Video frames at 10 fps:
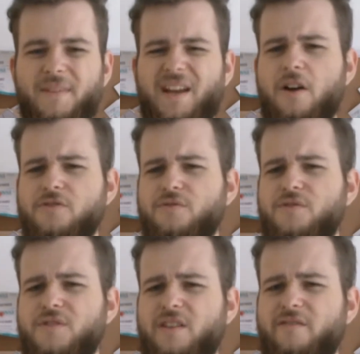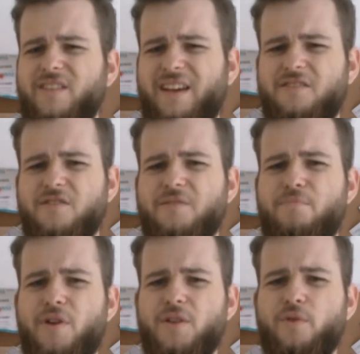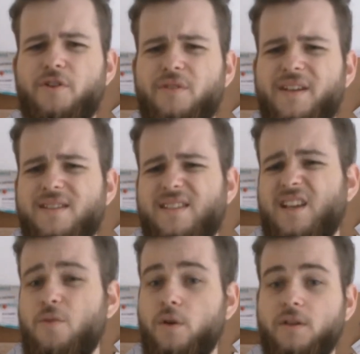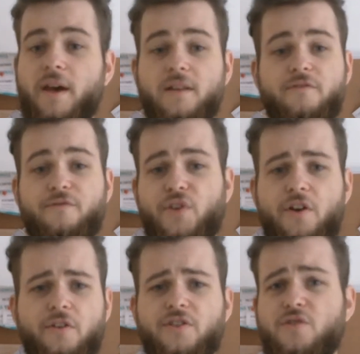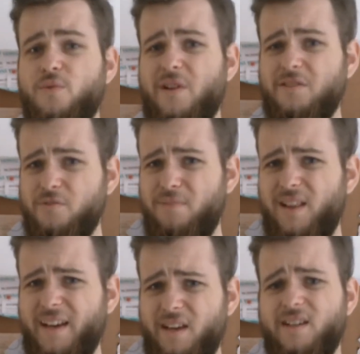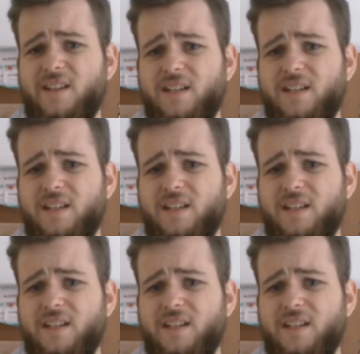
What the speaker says: how do you even get to the point where you can say what kind of character you want to play?